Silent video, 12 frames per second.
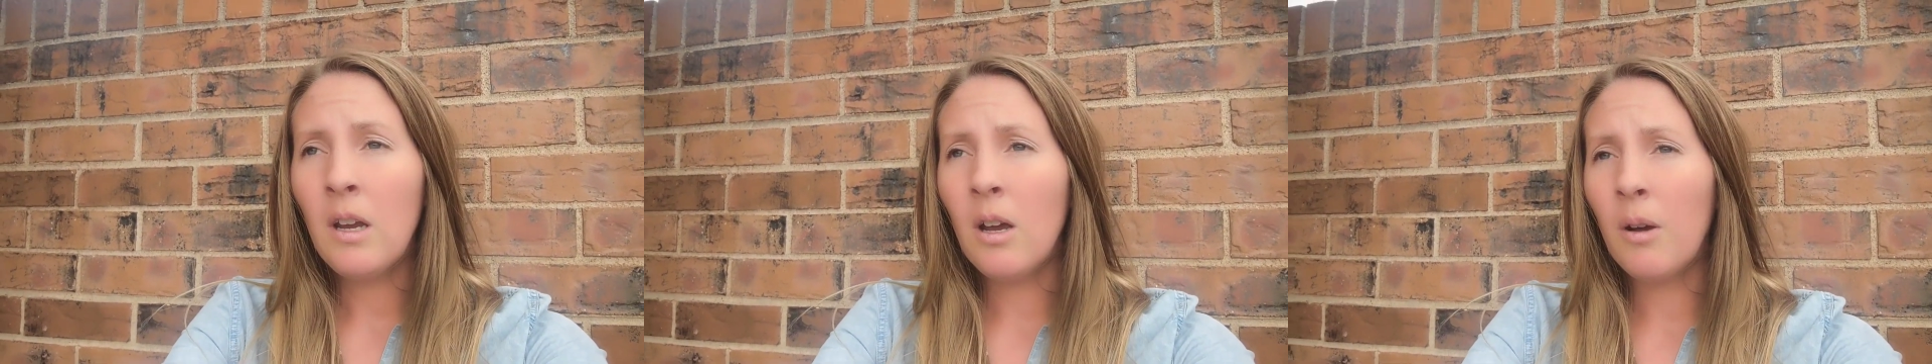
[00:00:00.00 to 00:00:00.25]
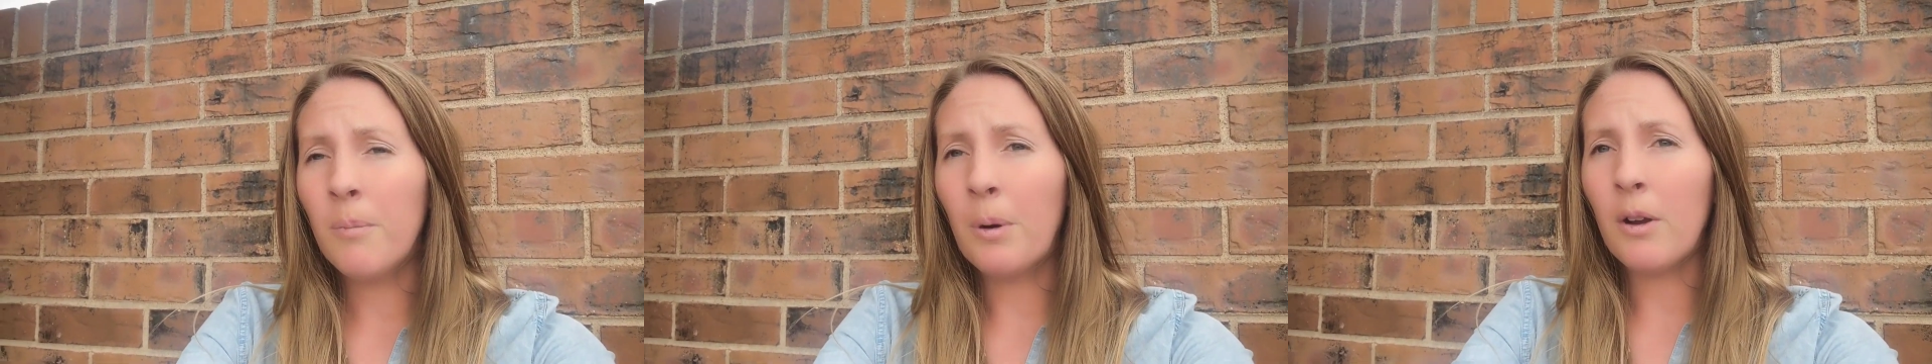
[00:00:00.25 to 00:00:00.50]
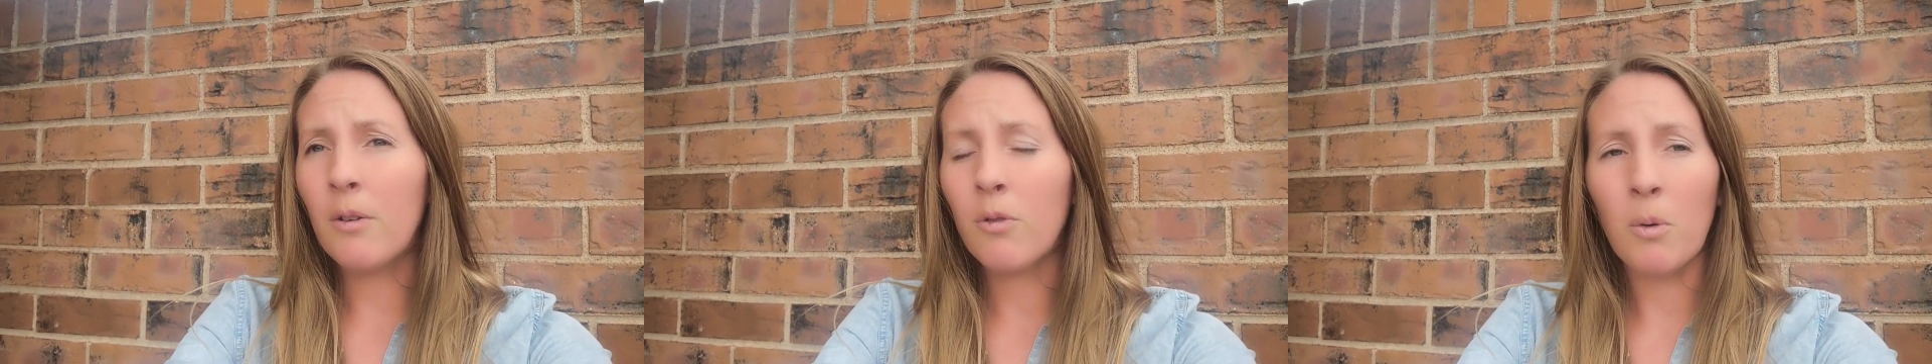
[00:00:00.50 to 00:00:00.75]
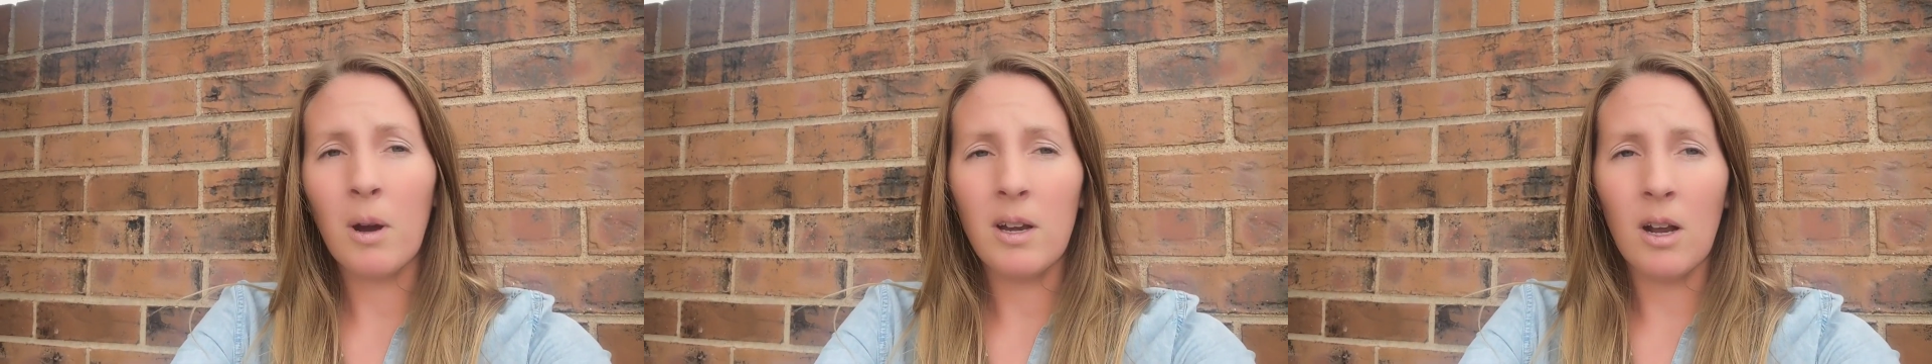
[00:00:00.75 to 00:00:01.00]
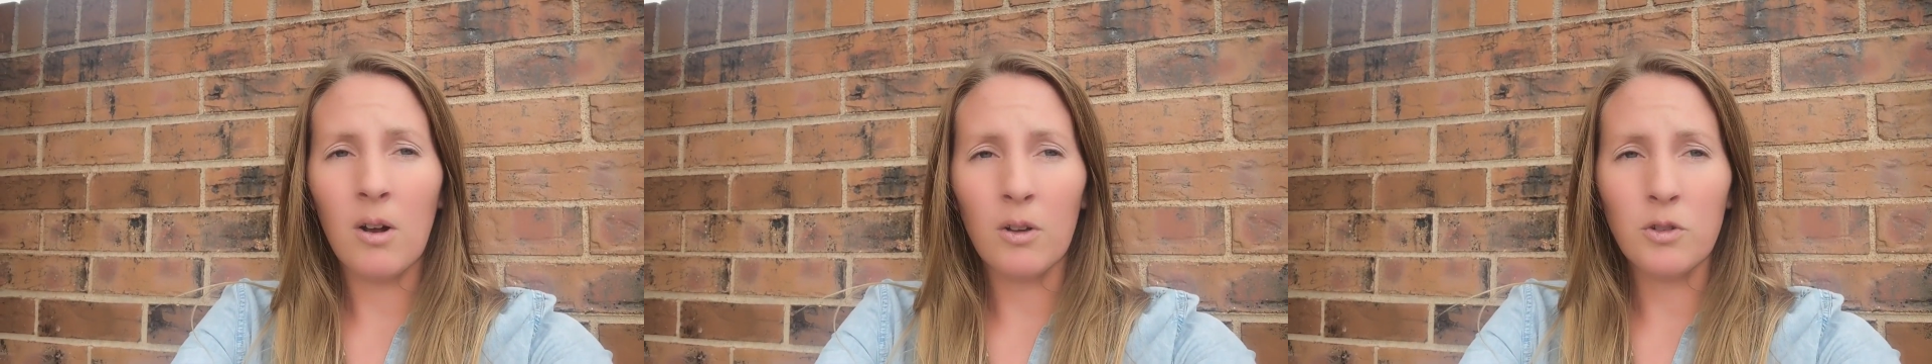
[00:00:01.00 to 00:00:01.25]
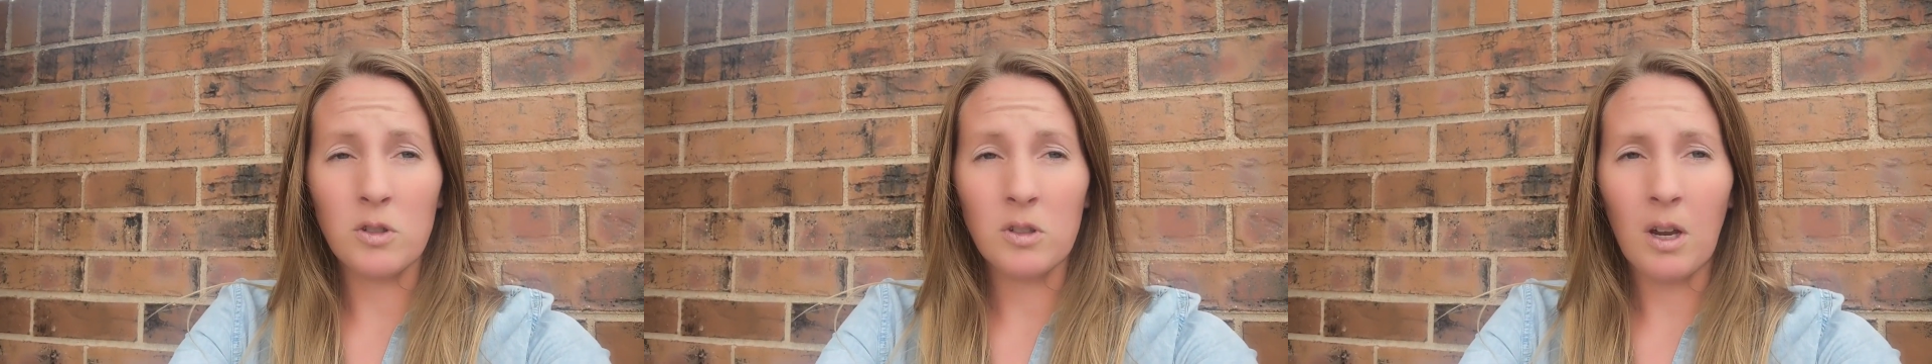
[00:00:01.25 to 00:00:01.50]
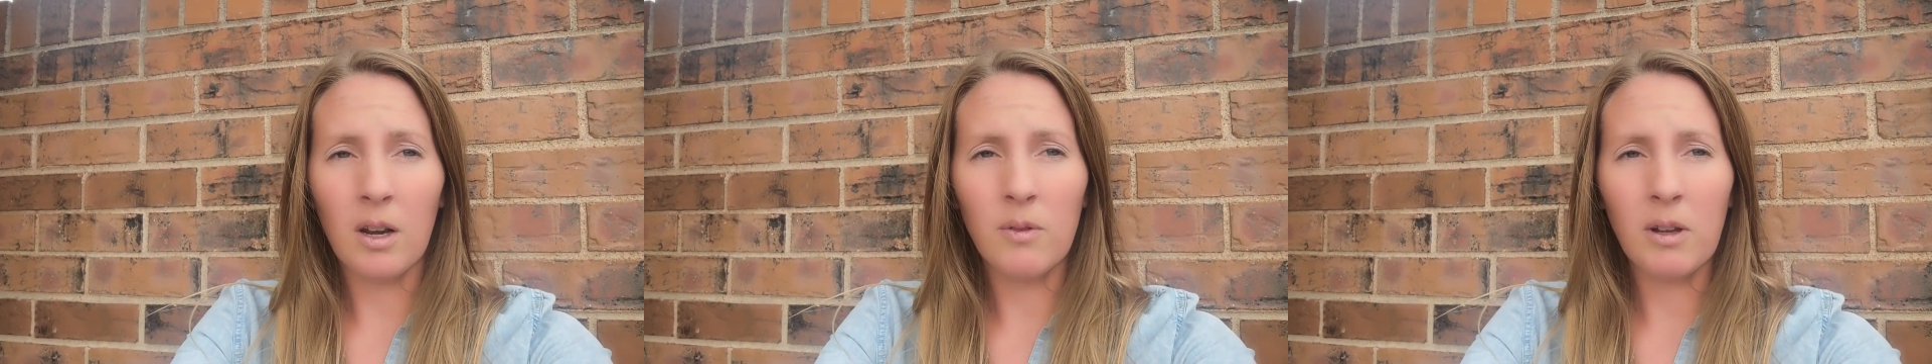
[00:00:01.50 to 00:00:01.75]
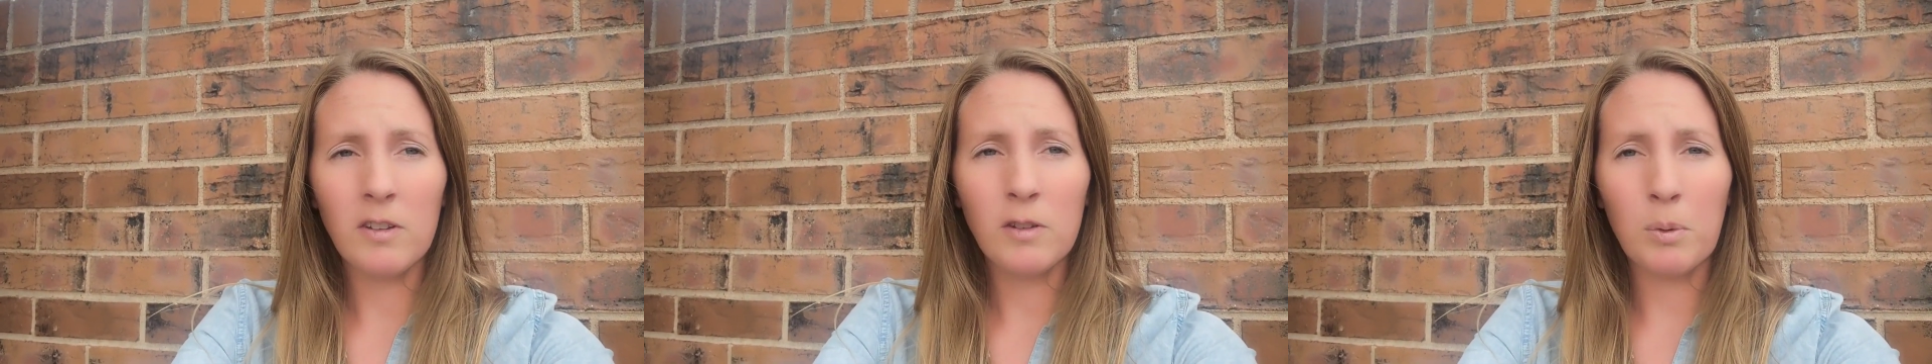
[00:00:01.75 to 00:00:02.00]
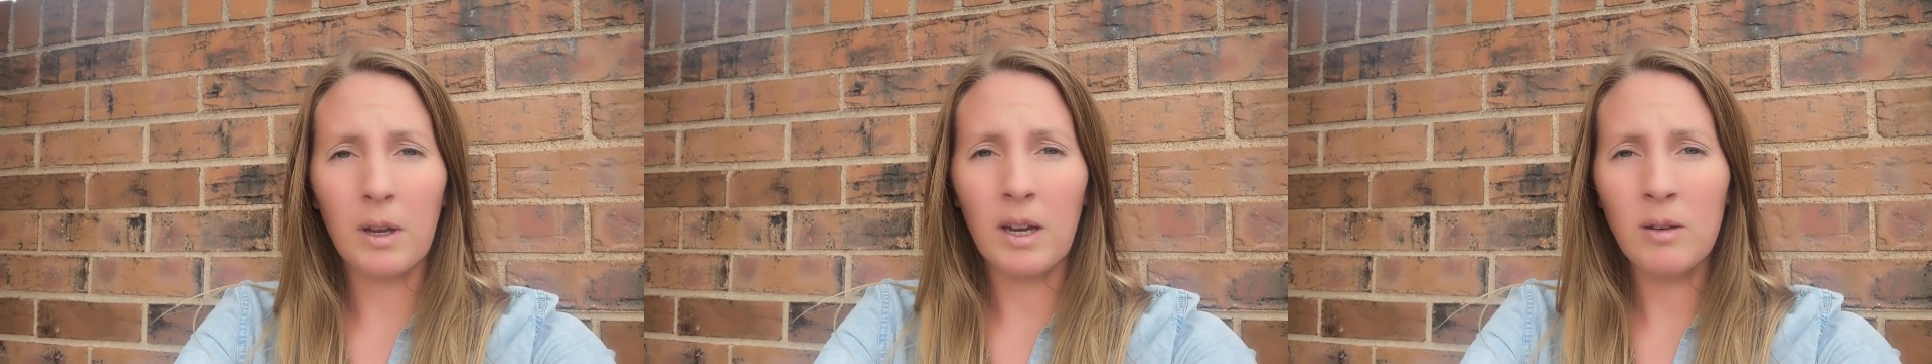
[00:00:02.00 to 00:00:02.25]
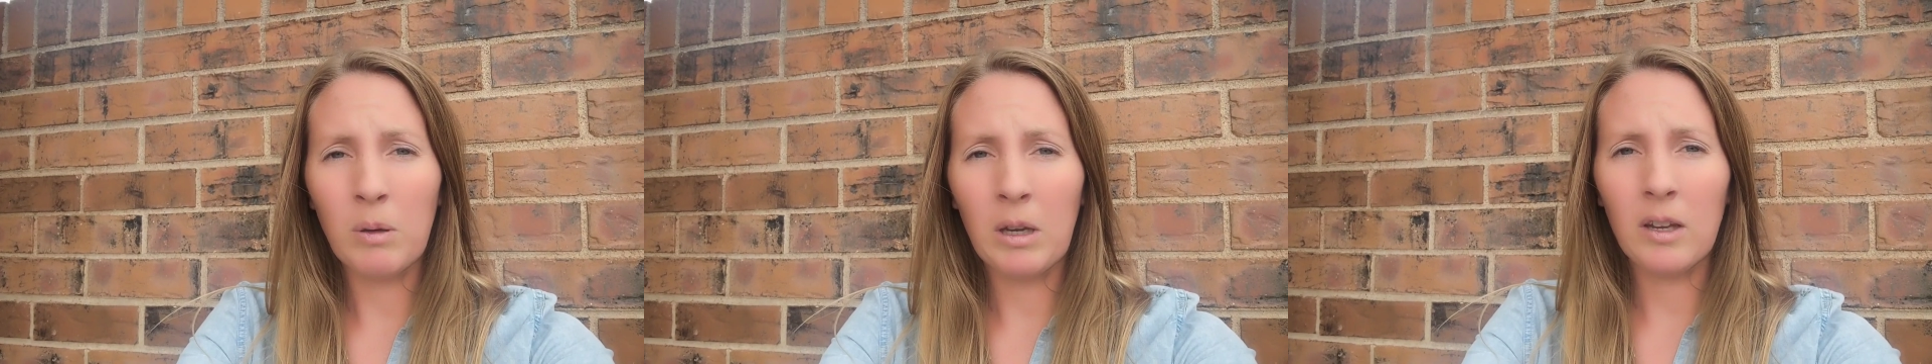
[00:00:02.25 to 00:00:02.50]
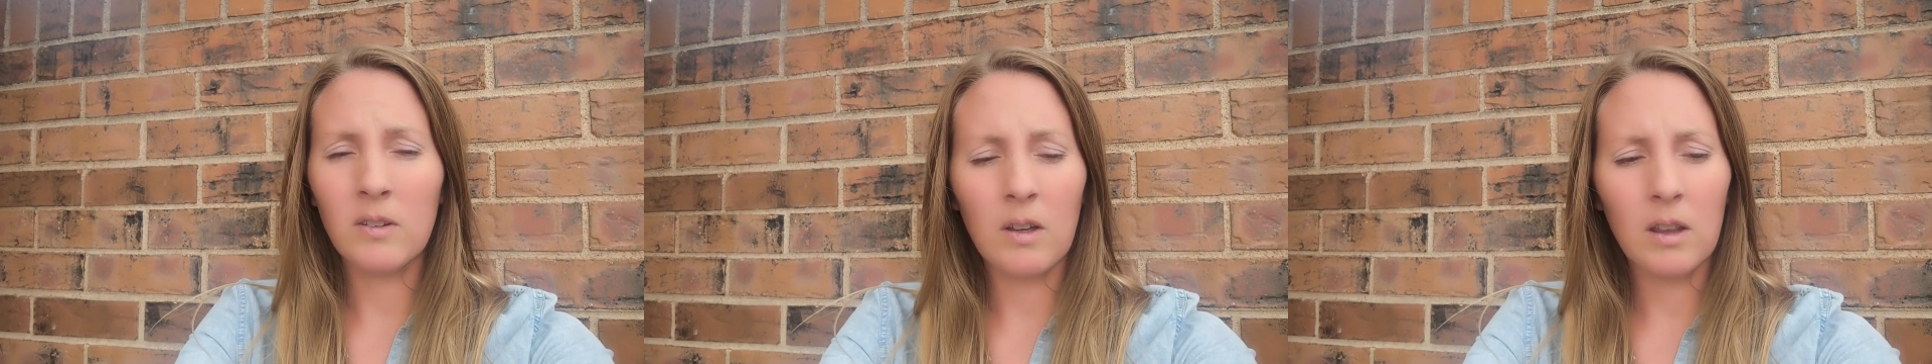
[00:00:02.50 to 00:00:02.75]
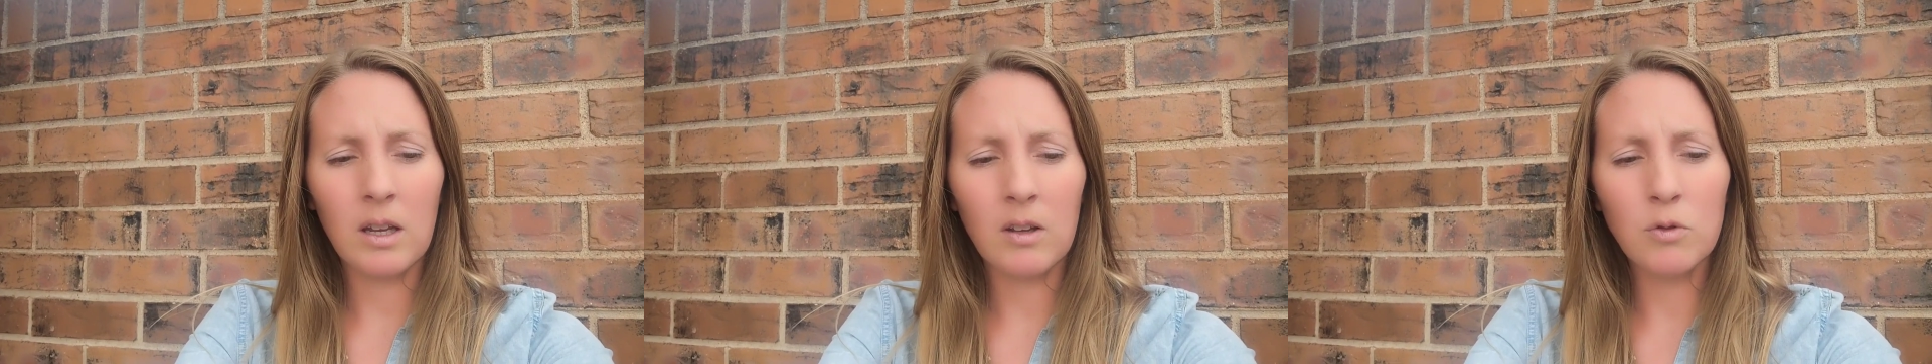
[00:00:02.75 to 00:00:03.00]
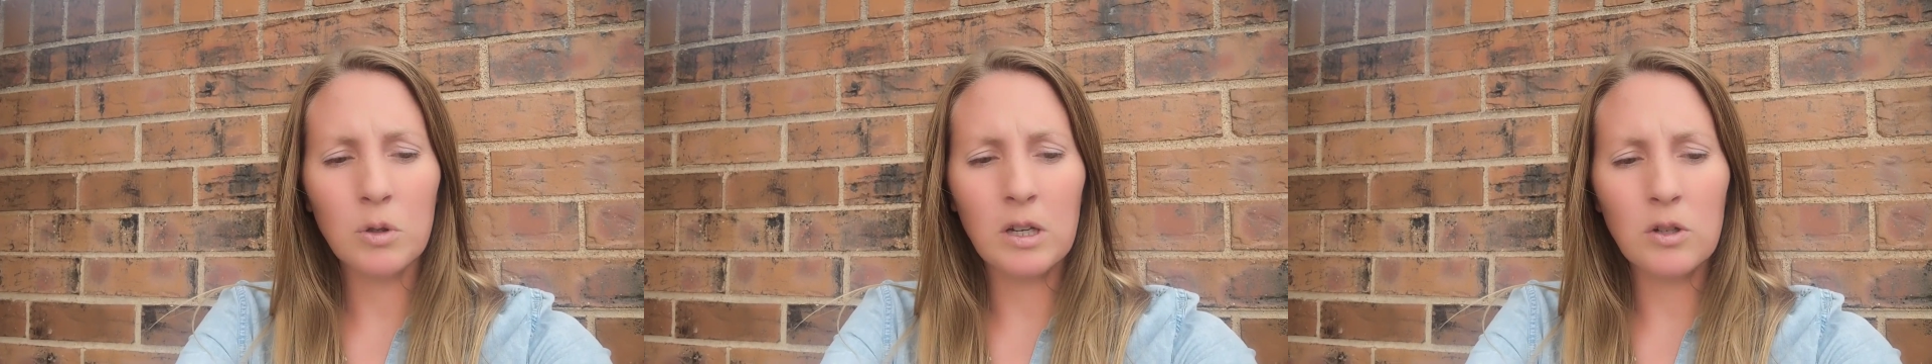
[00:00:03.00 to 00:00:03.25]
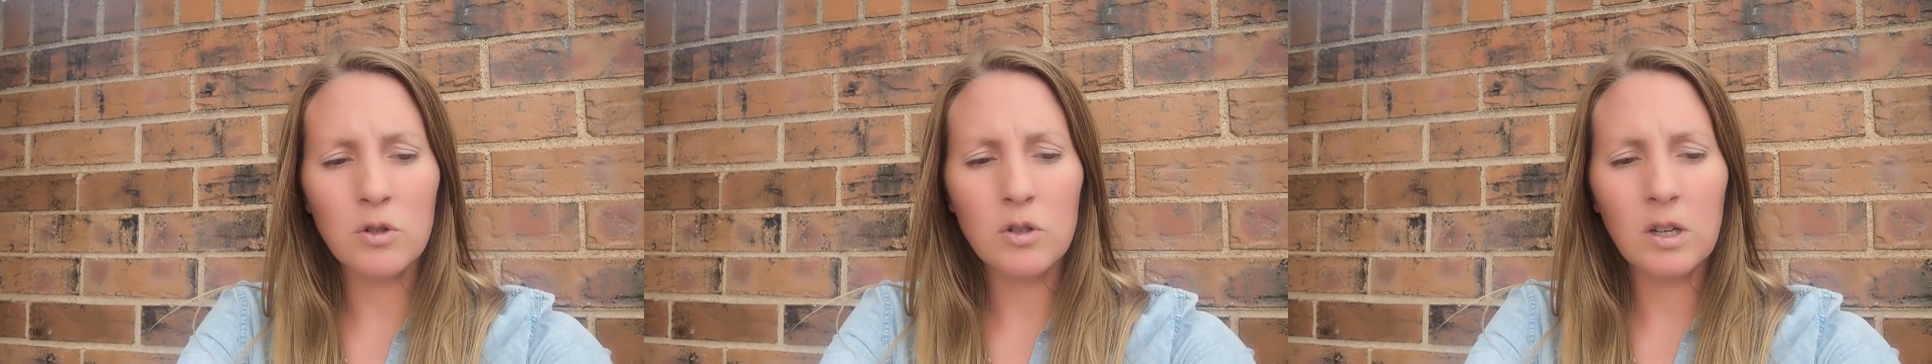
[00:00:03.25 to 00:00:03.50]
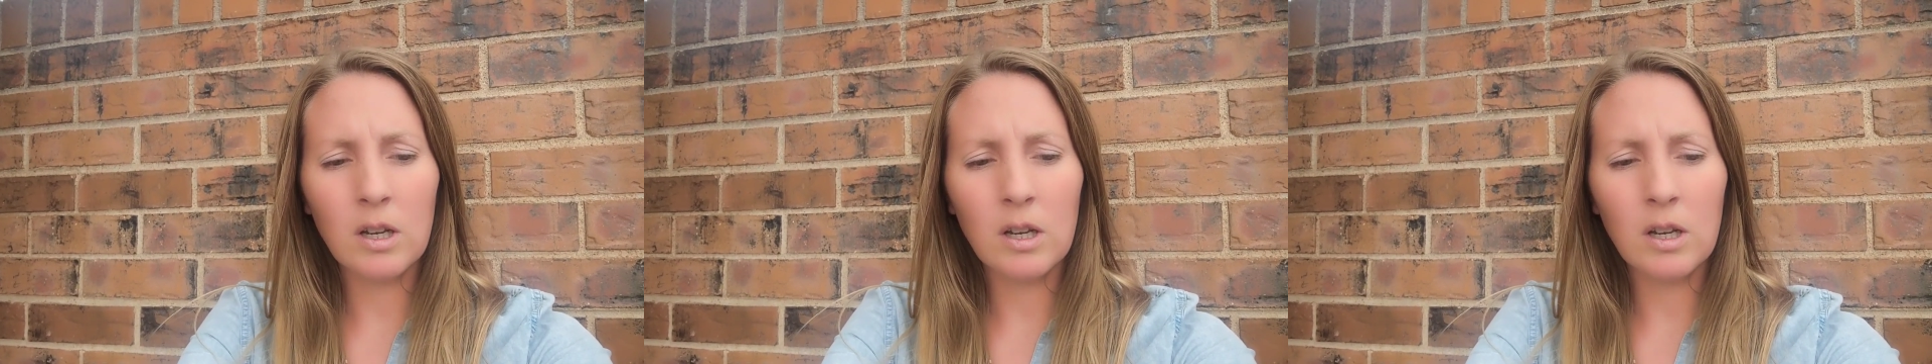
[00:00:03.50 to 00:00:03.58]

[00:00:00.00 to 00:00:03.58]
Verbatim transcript: But for right now, I'll just kind of explain because I think it's really interesting.